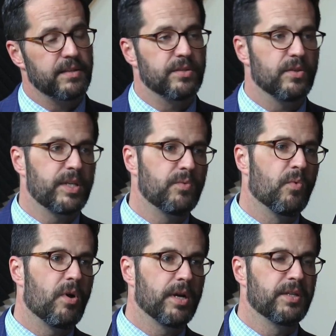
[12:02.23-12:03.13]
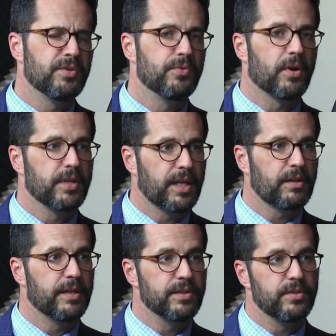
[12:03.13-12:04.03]
And so he wanted to
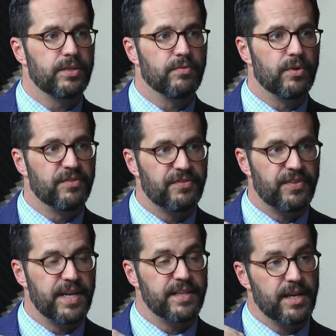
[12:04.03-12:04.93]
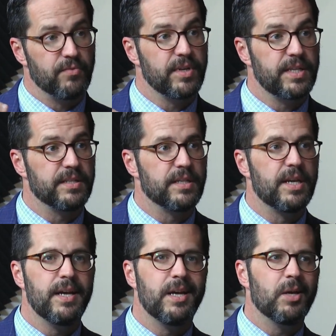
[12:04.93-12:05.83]
articulate it. So he wrote Faith and Reason,
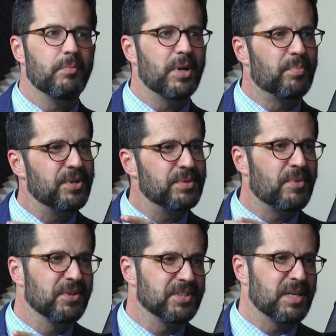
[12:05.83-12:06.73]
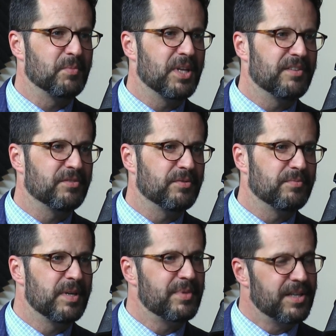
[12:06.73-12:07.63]
but it puts him on the same level,
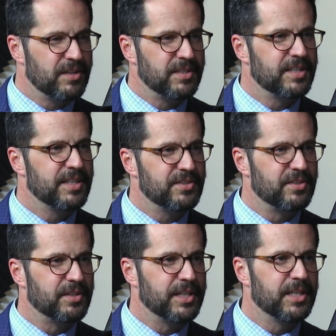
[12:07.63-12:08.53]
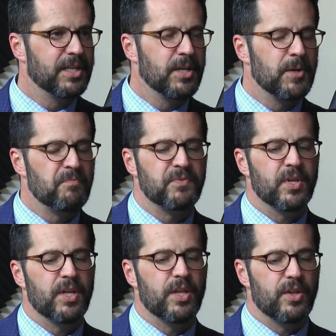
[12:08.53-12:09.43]
maybe unintentionally
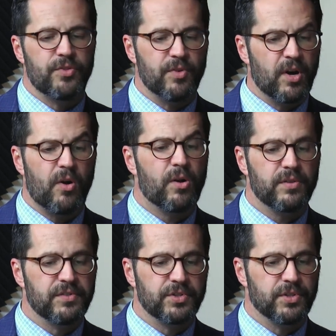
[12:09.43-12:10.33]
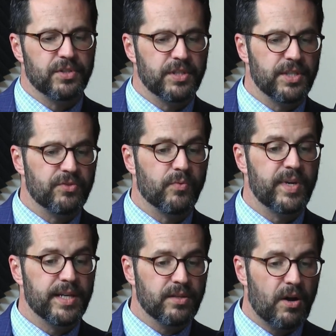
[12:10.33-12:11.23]
throughout all of the church's history,
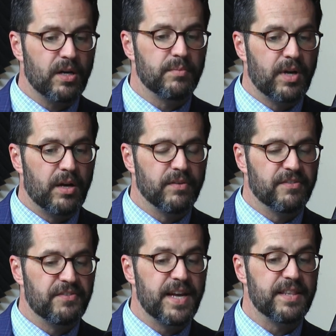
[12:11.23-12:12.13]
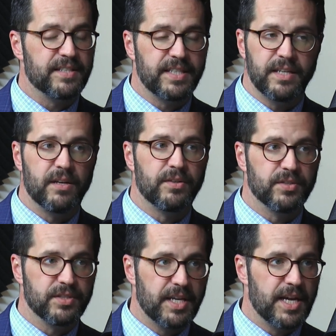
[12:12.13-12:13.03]
we had talked about faith seeking
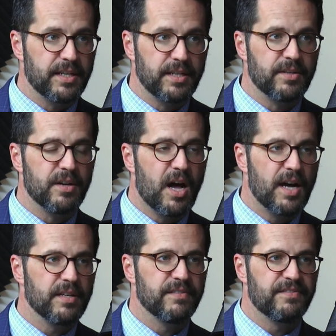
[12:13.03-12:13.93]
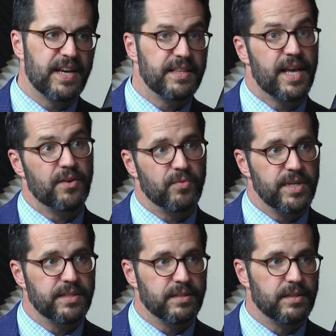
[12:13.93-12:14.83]
understanding, not faith and
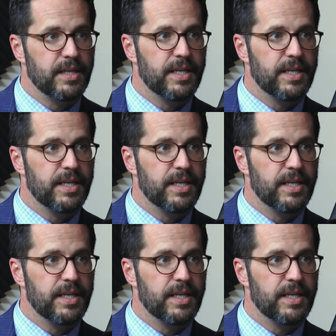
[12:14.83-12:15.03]
reason.